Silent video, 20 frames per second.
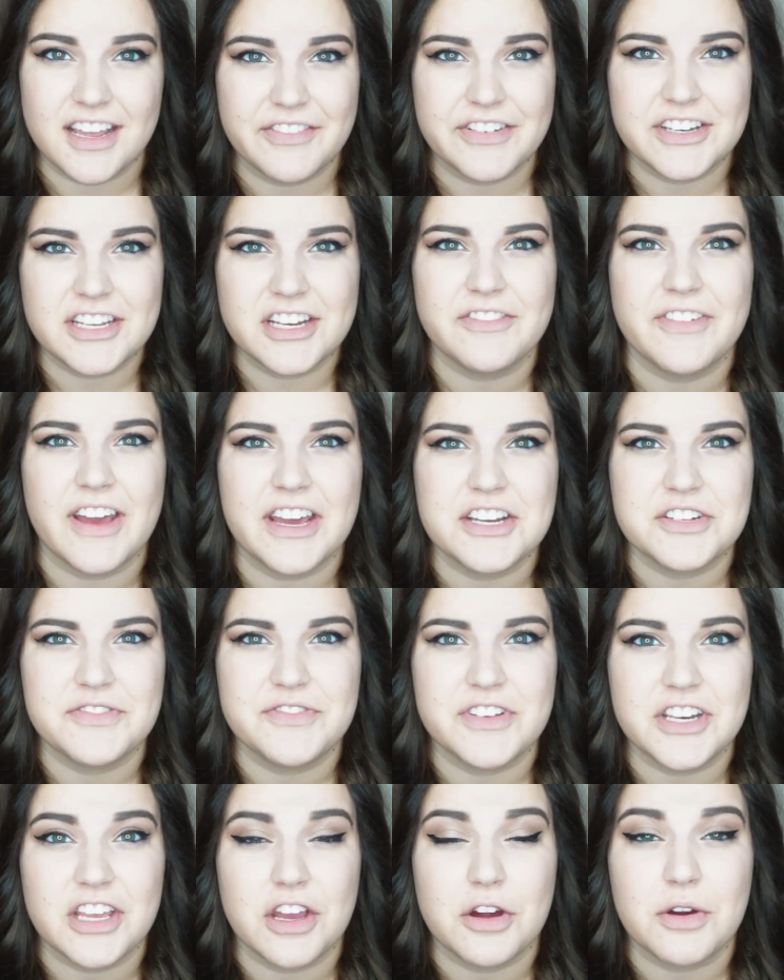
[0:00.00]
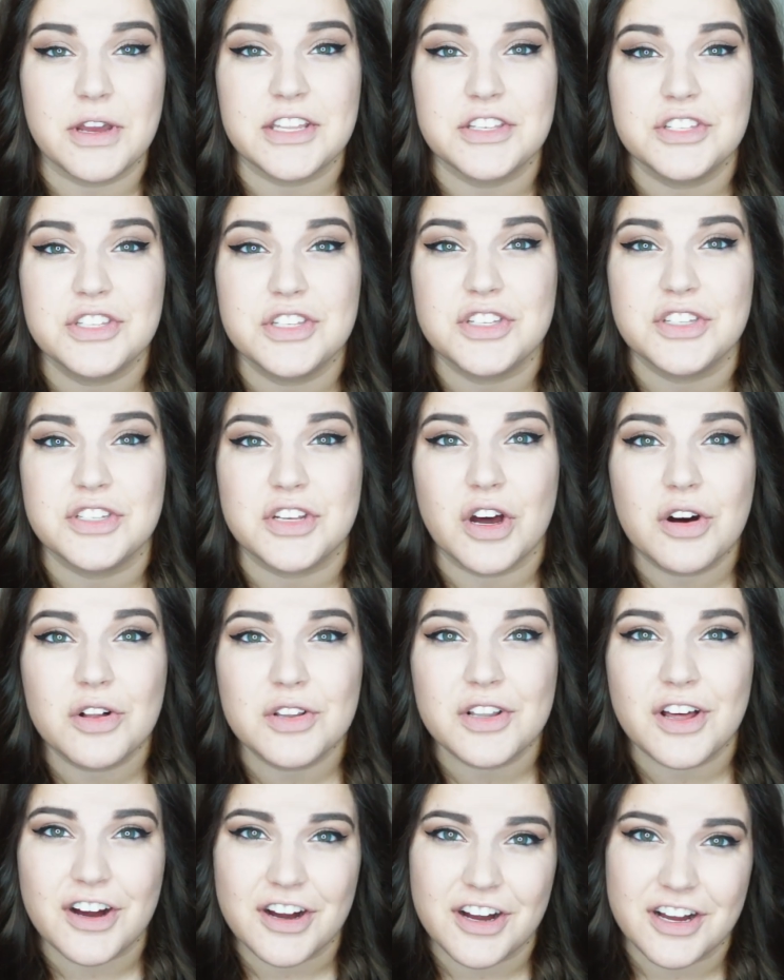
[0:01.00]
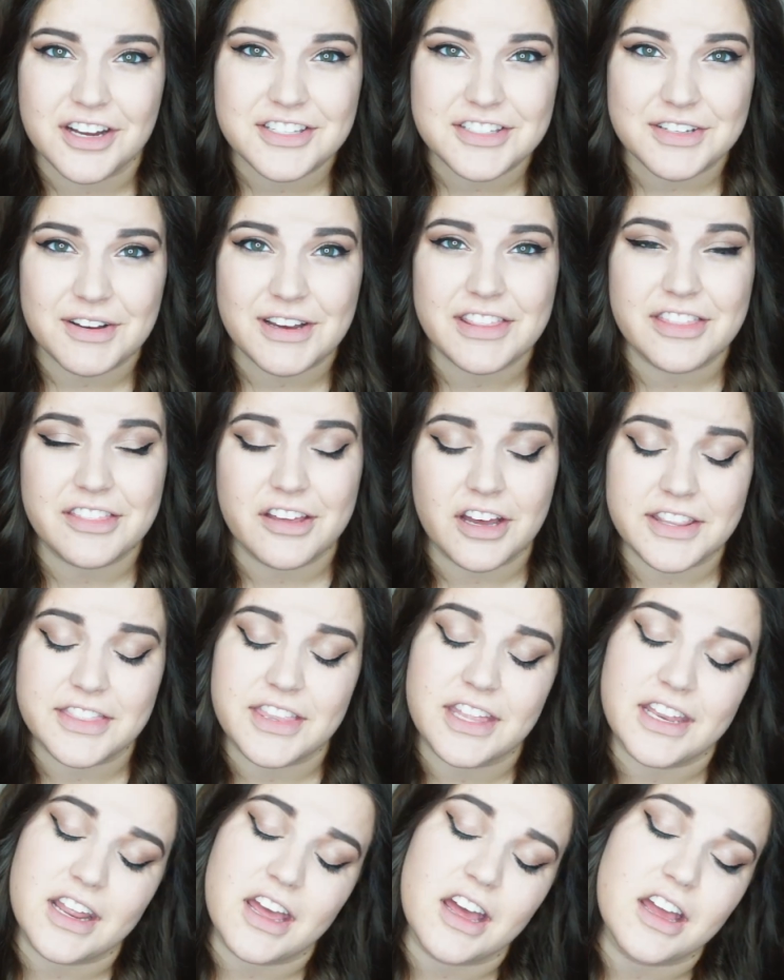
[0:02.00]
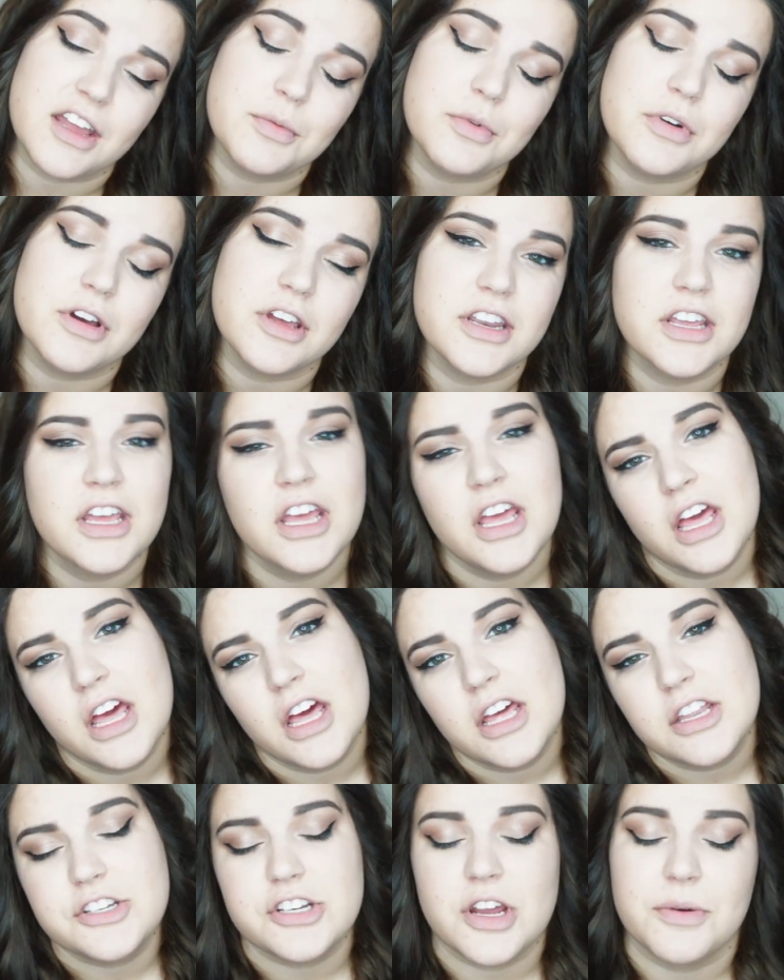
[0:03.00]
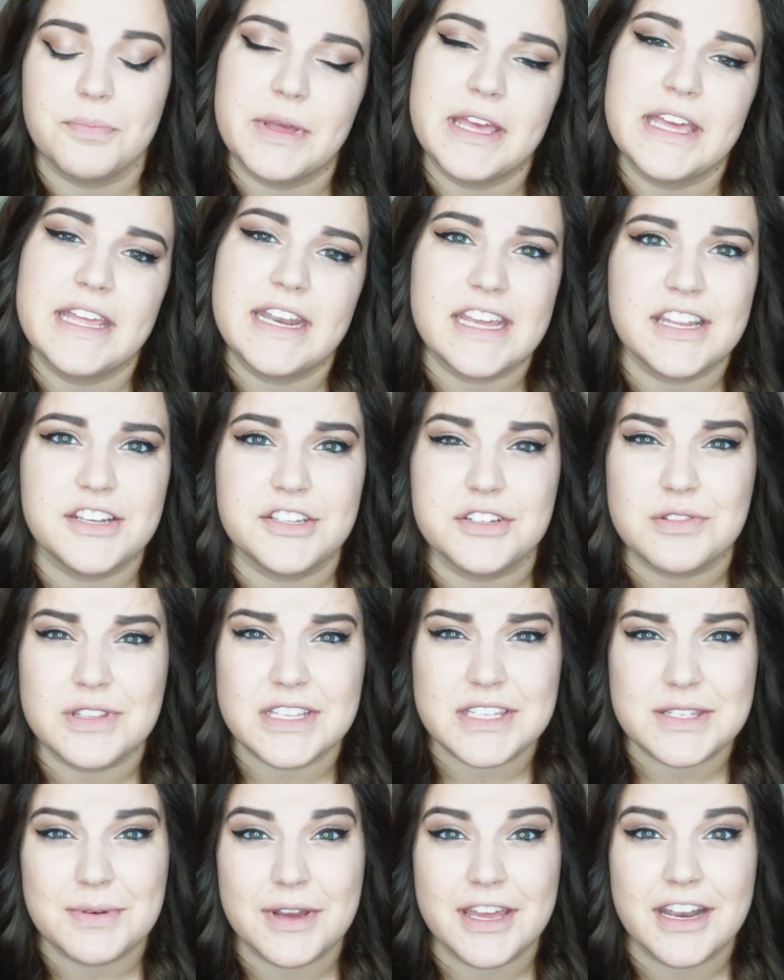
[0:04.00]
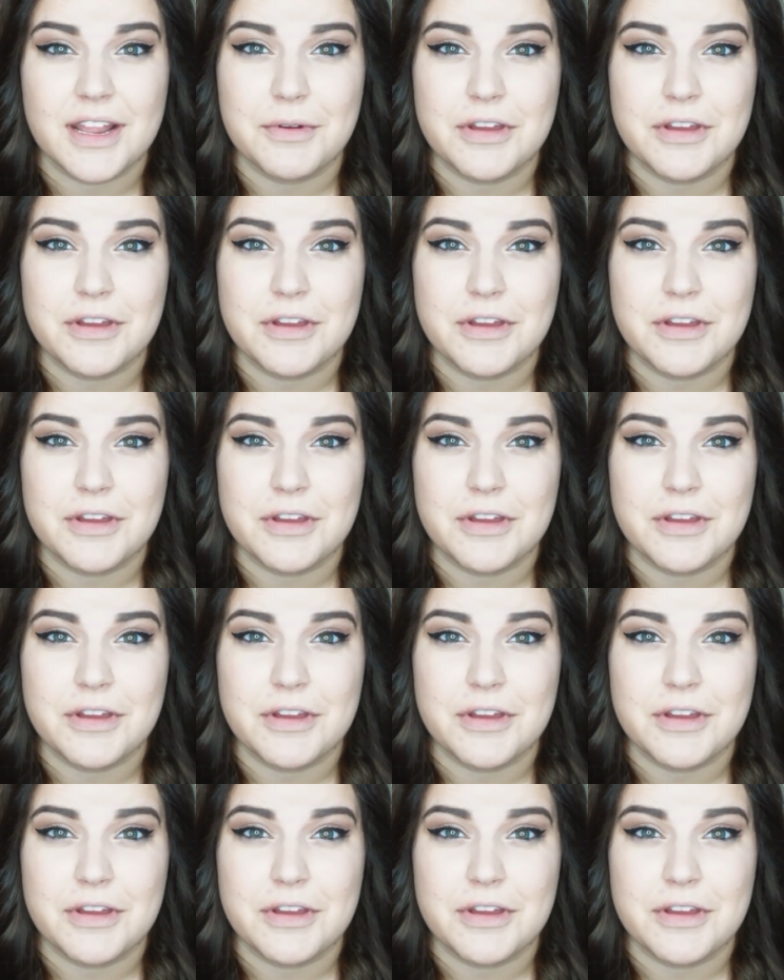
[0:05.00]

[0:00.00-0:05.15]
I haven't done a fashion video in so long, so I thought that I would jump in and do this one.